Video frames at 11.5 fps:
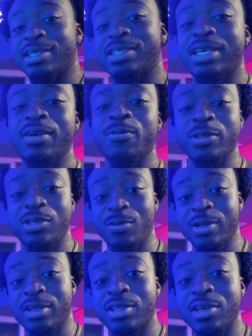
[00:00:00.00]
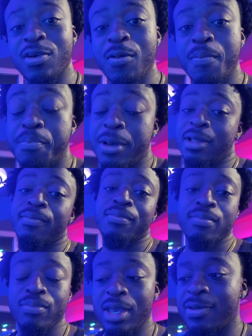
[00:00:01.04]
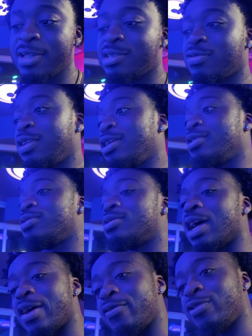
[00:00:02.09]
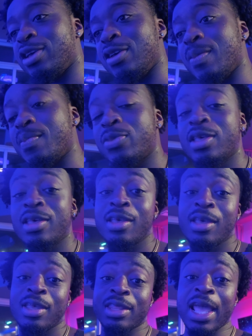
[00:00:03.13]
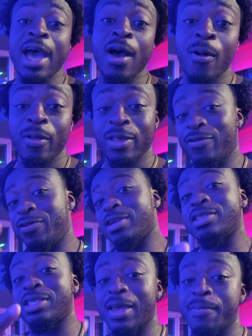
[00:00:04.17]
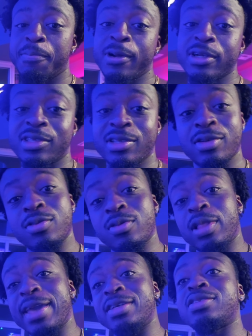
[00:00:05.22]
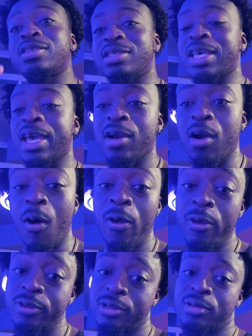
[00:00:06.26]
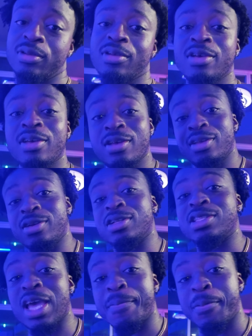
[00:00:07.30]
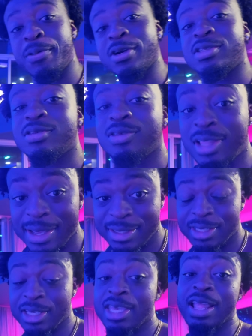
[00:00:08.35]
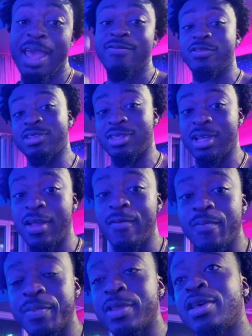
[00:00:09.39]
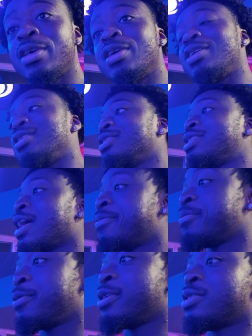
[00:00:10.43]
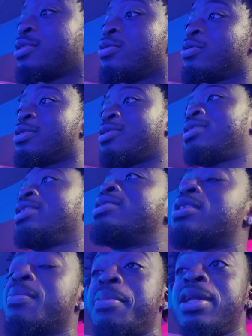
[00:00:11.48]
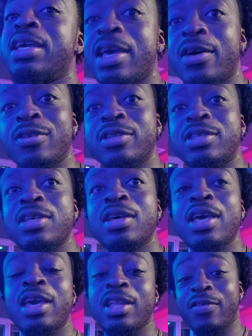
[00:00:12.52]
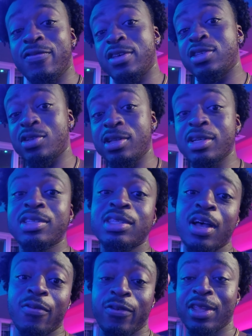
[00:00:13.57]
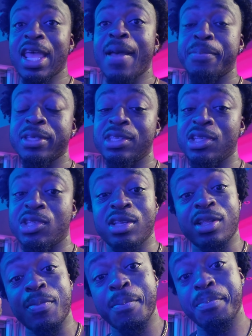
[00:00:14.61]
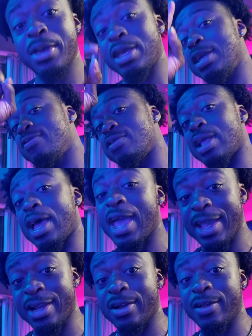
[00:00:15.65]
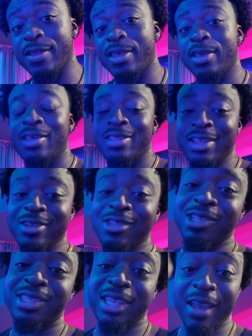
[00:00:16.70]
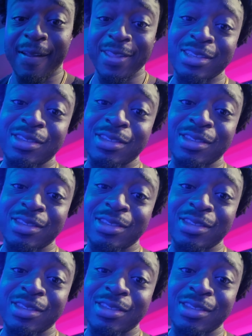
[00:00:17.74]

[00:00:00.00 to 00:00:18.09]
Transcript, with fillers: dictate what you want to do, but maybe this video is not for you. Now, if you're the type of person who likes to set goals, you're the type of person who likes to get after stuff, you're the type of person who can see somebody else and envision yourself in that position, but even higher, then you should stay on